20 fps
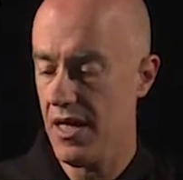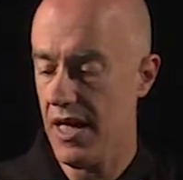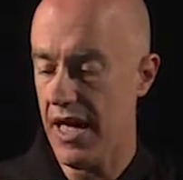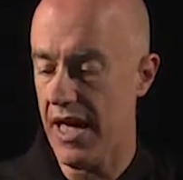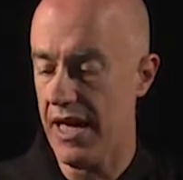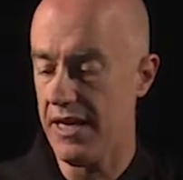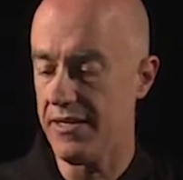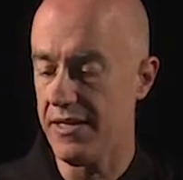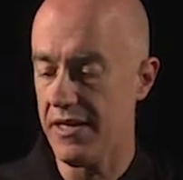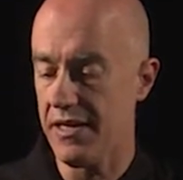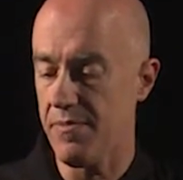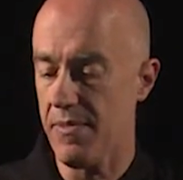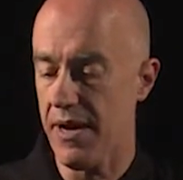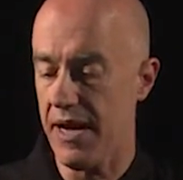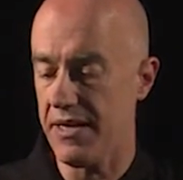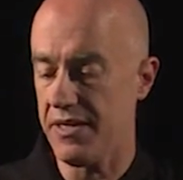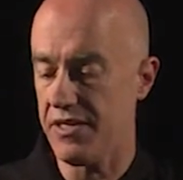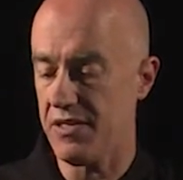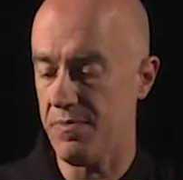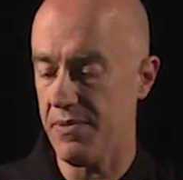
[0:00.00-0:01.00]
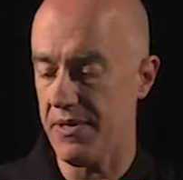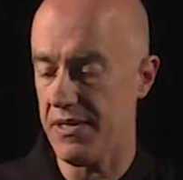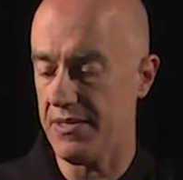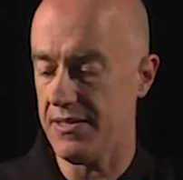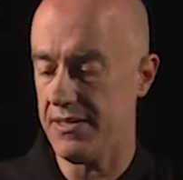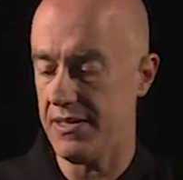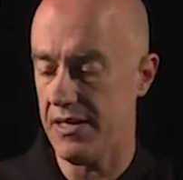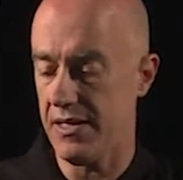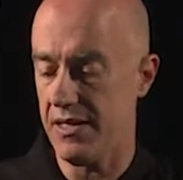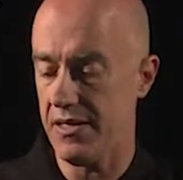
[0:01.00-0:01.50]
AD minus
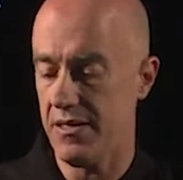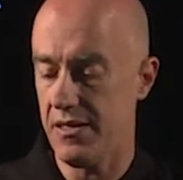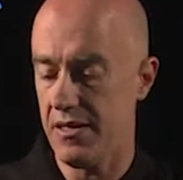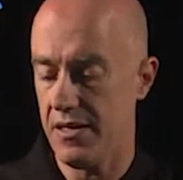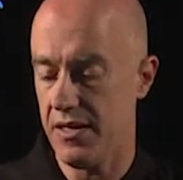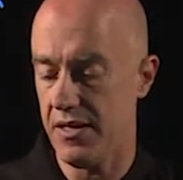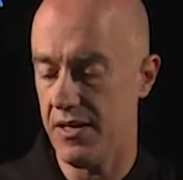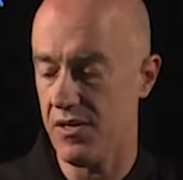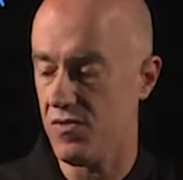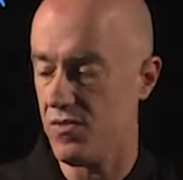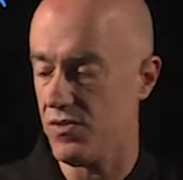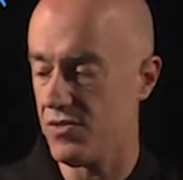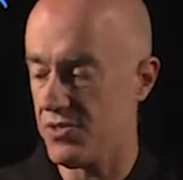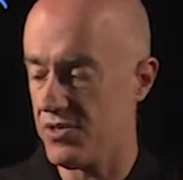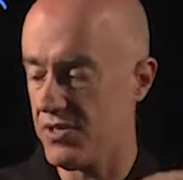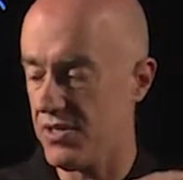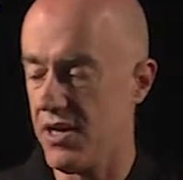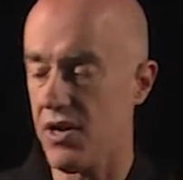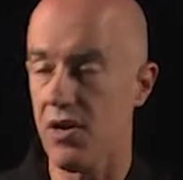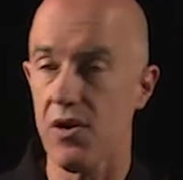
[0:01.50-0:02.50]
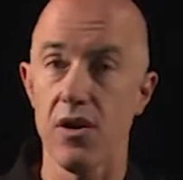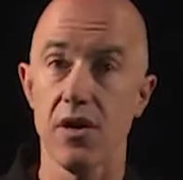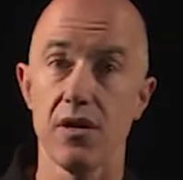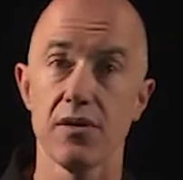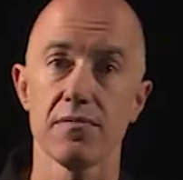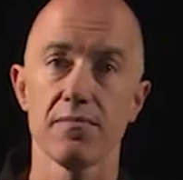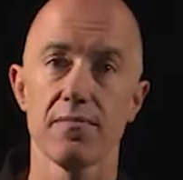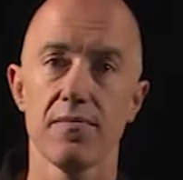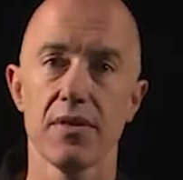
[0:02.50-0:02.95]
BC equals 0.